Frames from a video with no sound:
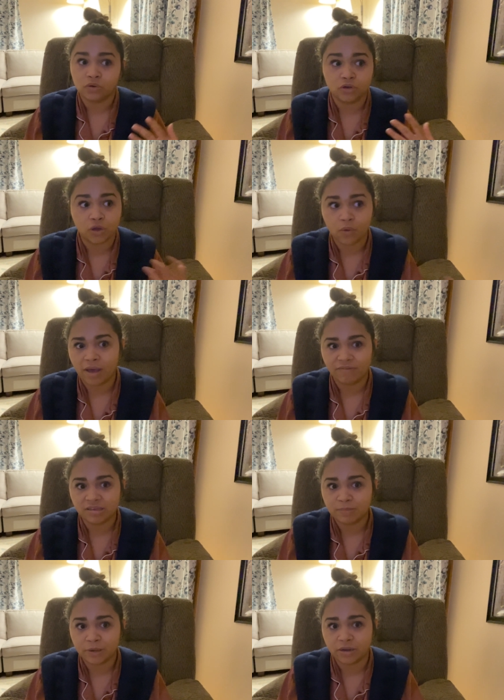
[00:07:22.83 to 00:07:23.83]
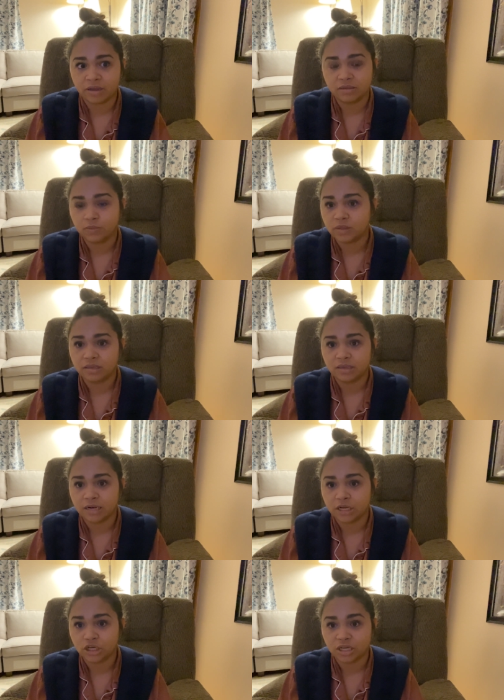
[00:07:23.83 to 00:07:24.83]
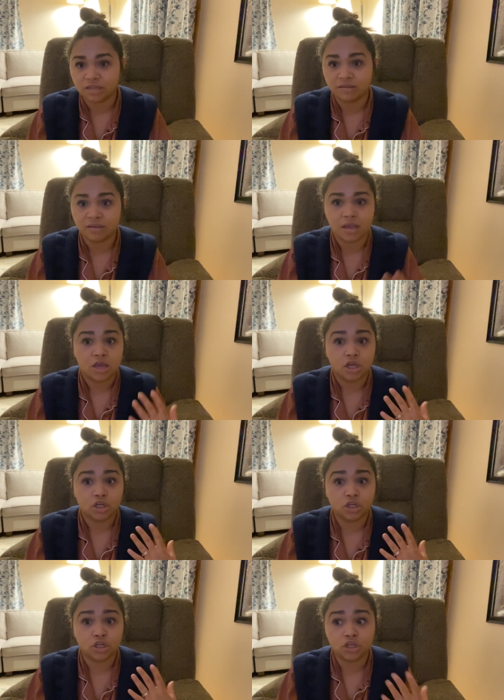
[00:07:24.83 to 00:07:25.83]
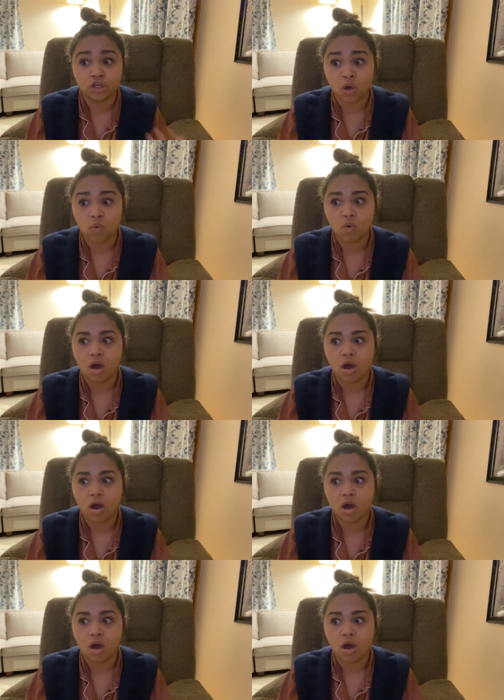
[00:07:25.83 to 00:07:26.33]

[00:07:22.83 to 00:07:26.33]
don't have experience with these conditions don't